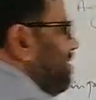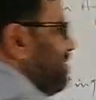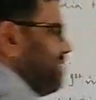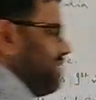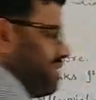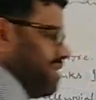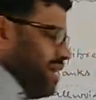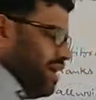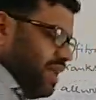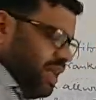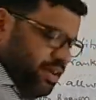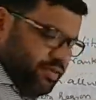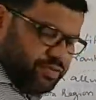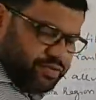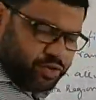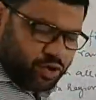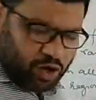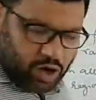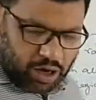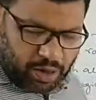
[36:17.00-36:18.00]
this
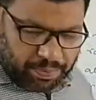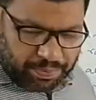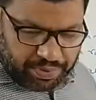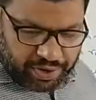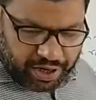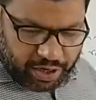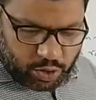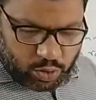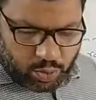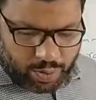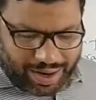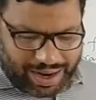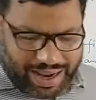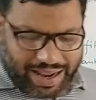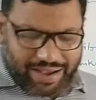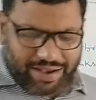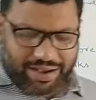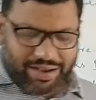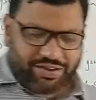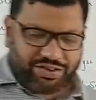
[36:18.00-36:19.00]
kharif crop
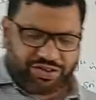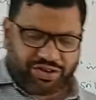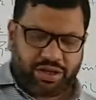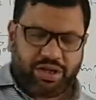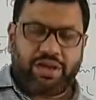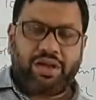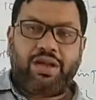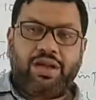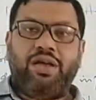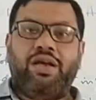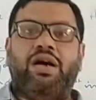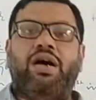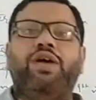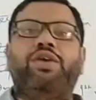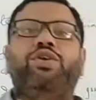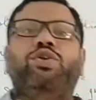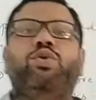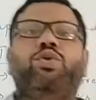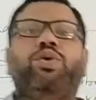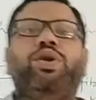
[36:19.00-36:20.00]
requires
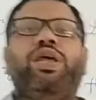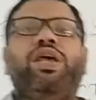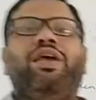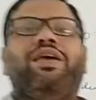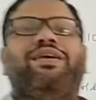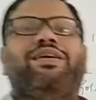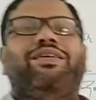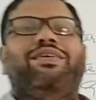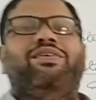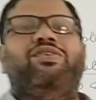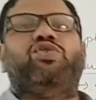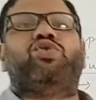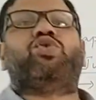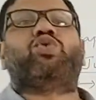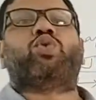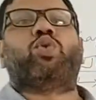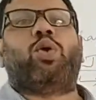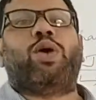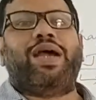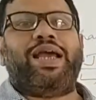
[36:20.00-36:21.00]
a unique
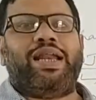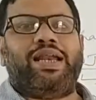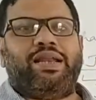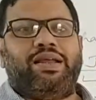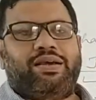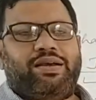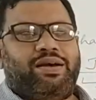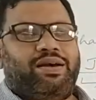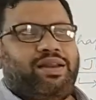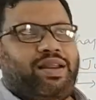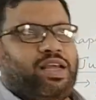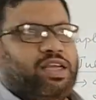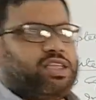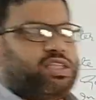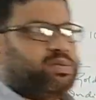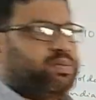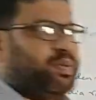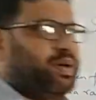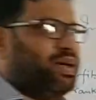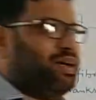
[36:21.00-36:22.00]
soil
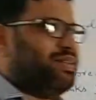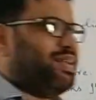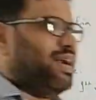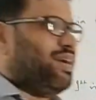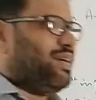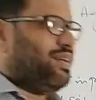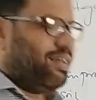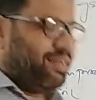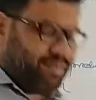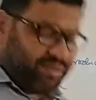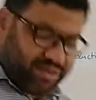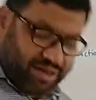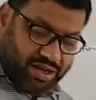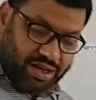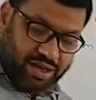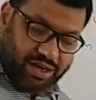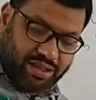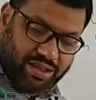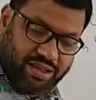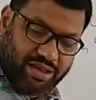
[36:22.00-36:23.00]
arrangement, that is
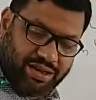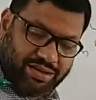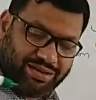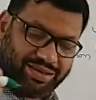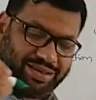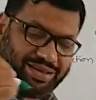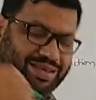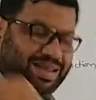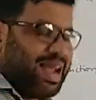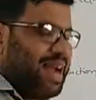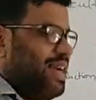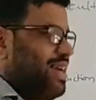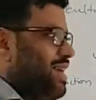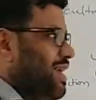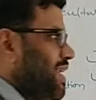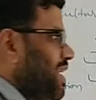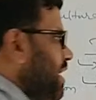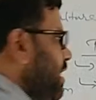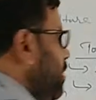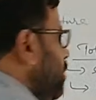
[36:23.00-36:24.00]
the
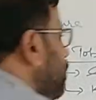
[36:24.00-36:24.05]
sandy